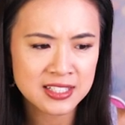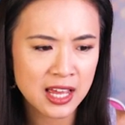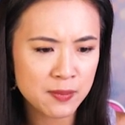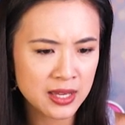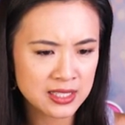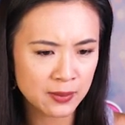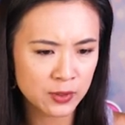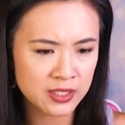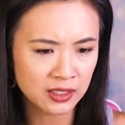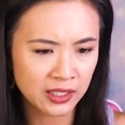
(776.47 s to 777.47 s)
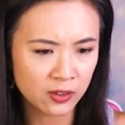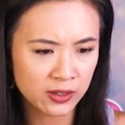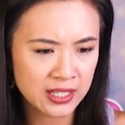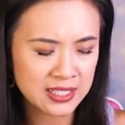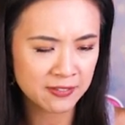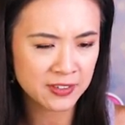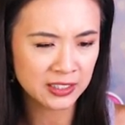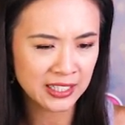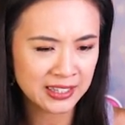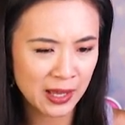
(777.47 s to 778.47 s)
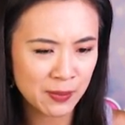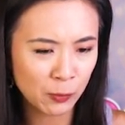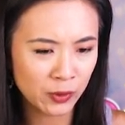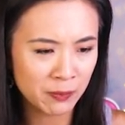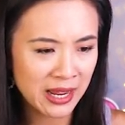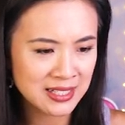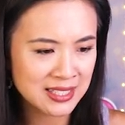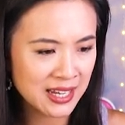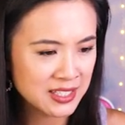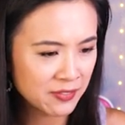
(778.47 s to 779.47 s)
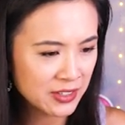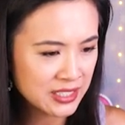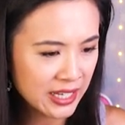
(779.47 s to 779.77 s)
Does that make someone delirious? I feel like that would make sense if it